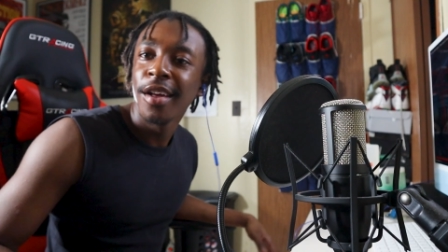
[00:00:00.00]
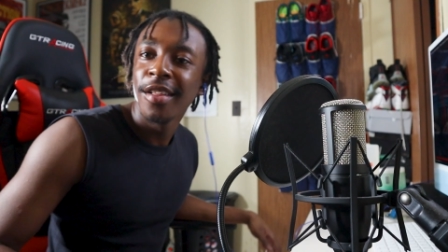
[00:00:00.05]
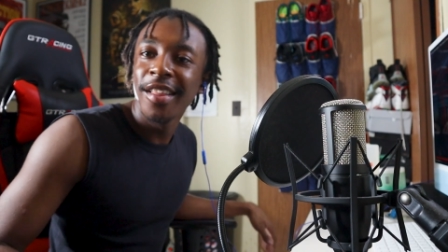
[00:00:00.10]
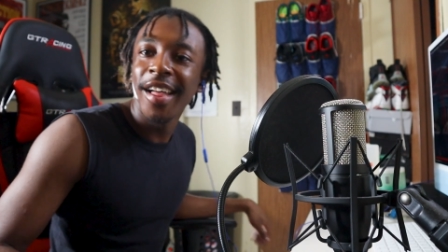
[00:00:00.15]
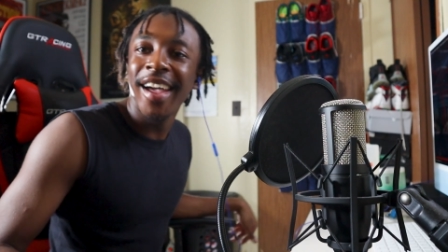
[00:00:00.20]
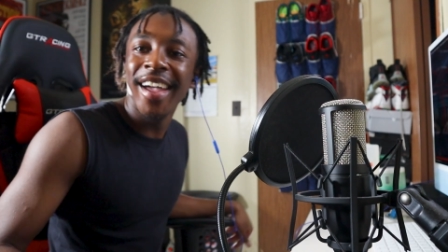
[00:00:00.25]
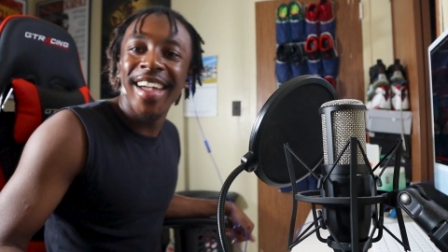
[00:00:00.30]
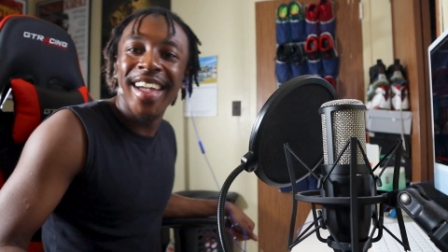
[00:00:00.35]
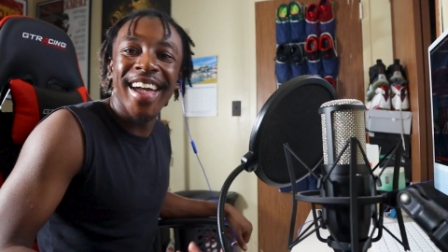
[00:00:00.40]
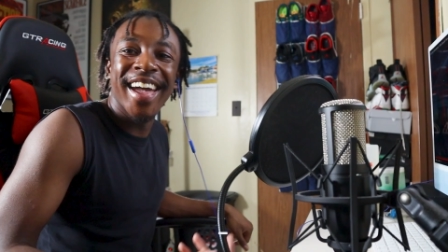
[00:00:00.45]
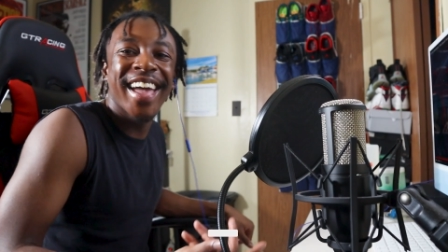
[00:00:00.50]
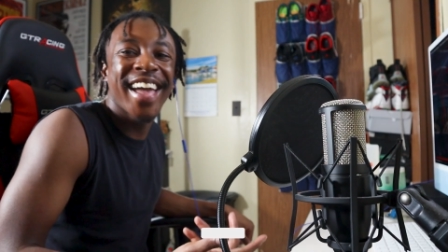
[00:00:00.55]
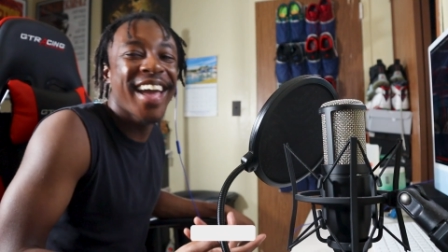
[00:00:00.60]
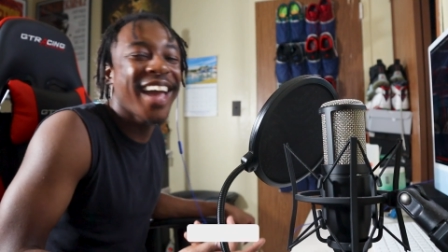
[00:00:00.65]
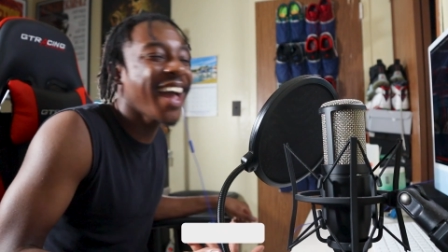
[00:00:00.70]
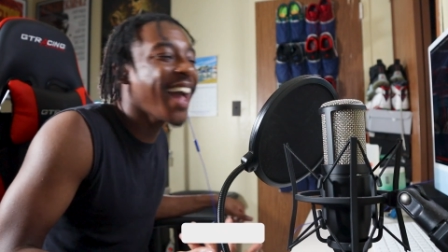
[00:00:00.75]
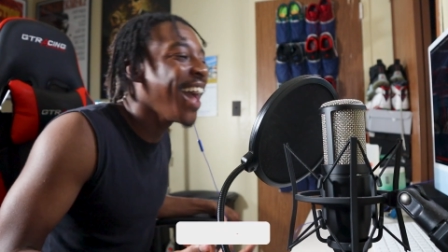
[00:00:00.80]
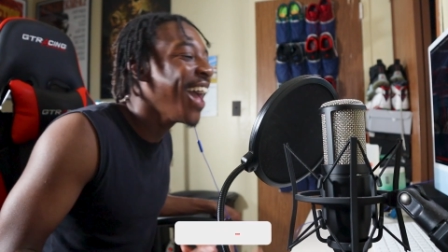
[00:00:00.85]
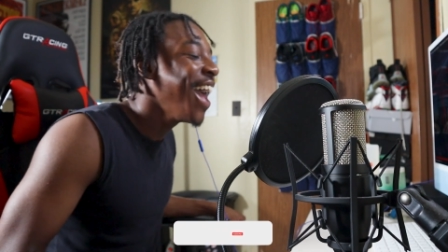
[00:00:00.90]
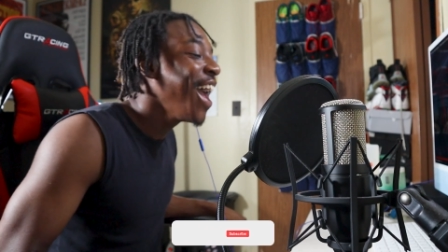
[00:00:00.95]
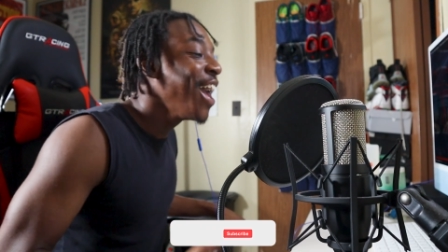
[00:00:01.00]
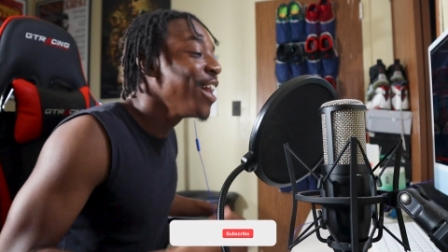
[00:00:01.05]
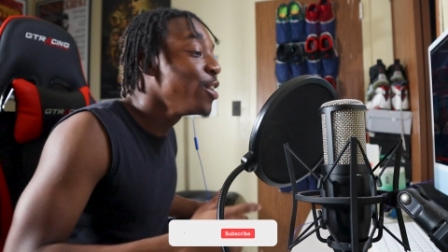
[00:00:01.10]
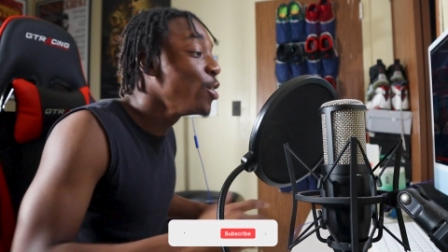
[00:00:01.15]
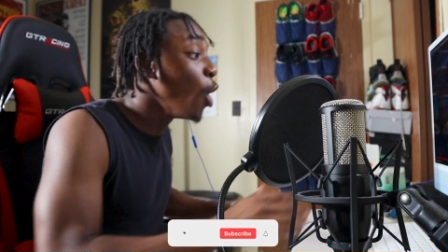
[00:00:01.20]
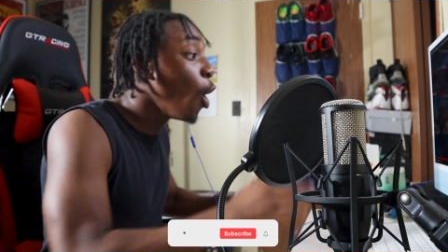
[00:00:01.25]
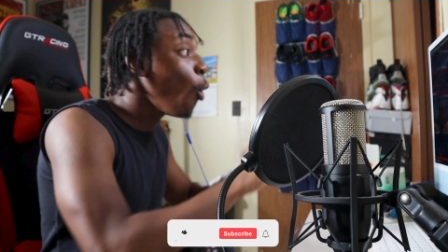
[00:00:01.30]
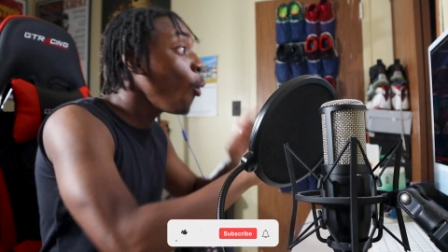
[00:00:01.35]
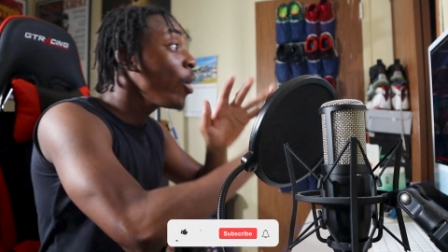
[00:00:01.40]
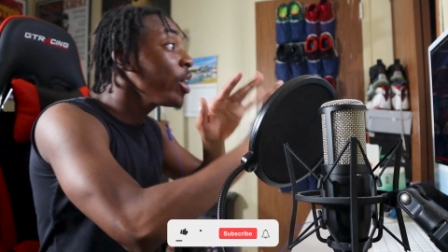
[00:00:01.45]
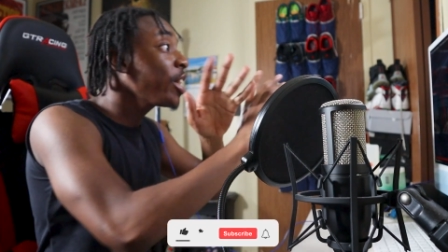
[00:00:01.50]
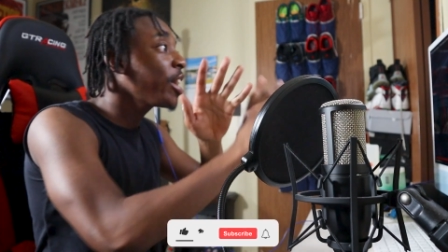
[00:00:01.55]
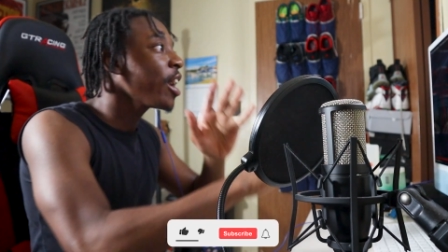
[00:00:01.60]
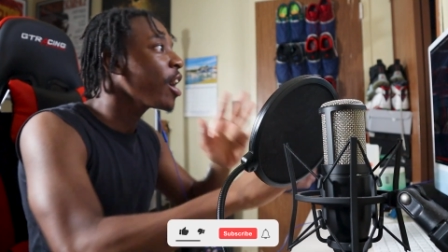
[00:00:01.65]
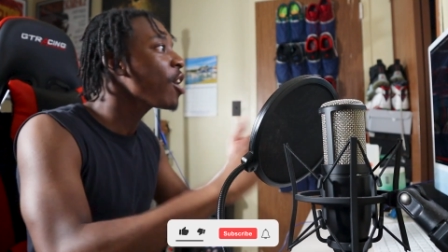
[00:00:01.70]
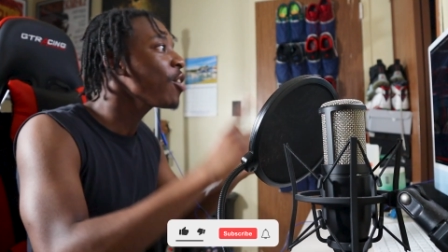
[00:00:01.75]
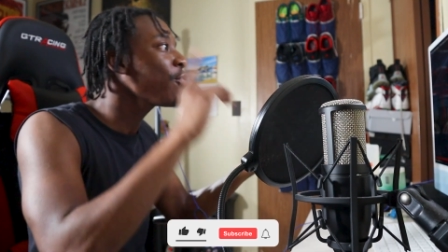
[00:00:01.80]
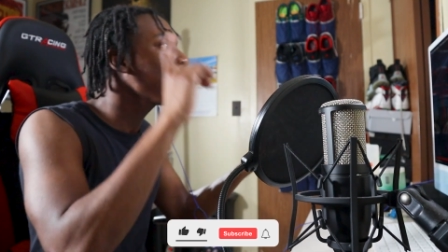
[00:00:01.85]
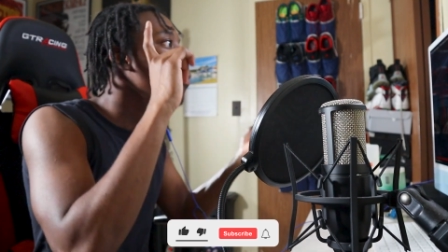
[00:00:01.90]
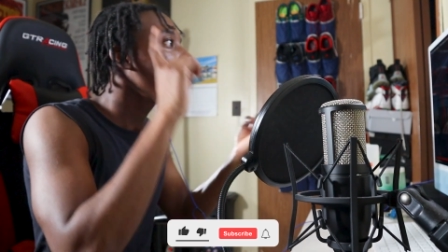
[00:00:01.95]
Like, no one
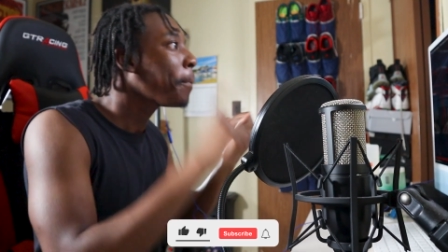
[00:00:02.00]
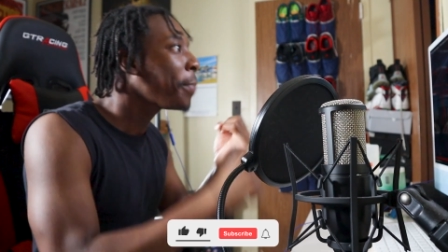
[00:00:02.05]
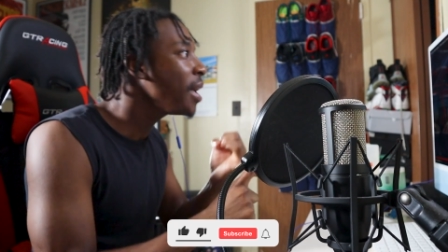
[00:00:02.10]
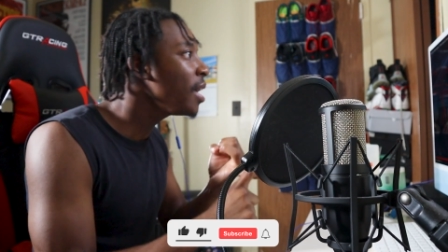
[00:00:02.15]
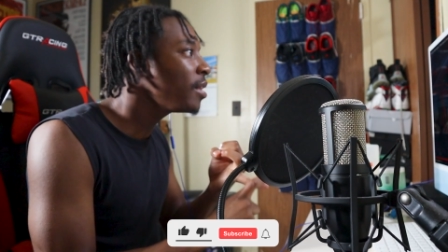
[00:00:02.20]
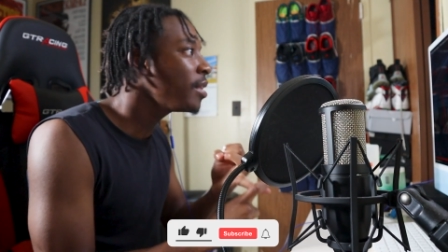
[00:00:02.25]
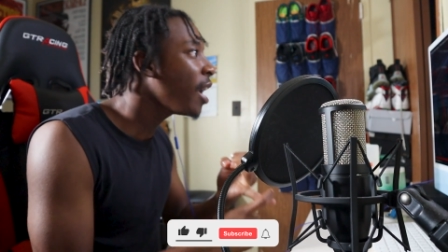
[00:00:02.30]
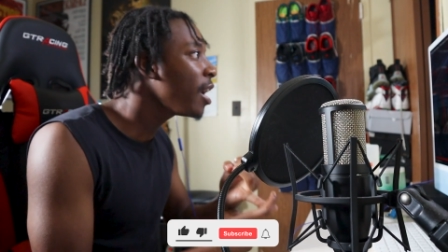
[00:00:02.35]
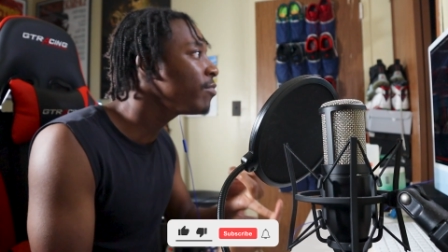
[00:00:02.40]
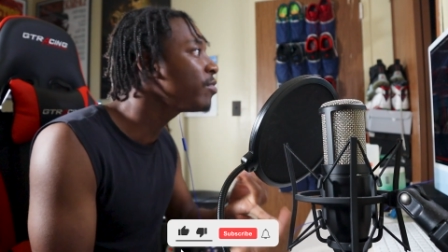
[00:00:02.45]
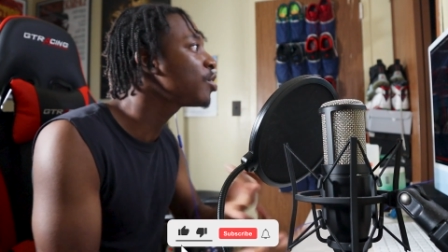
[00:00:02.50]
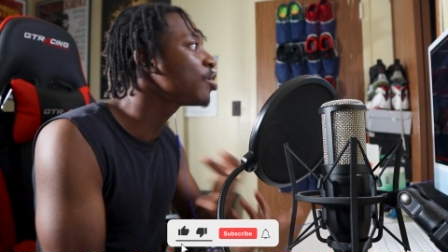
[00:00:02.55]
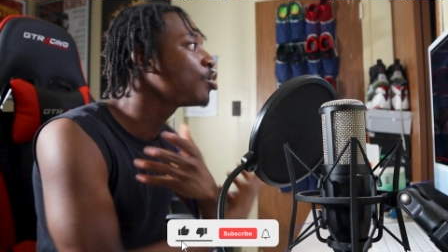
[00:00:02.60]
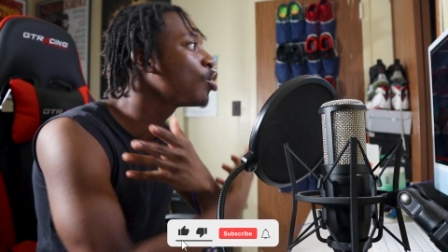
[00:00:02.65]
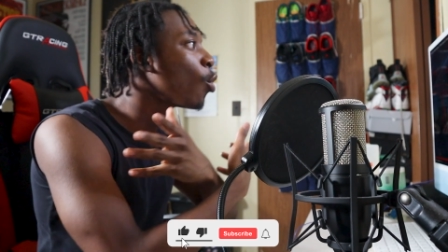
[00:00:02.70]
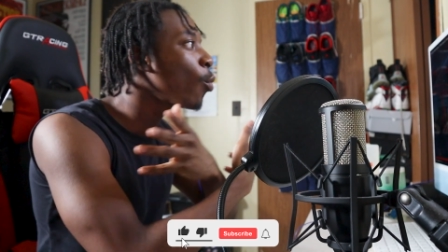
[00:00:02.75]
cared for Pete Davidson.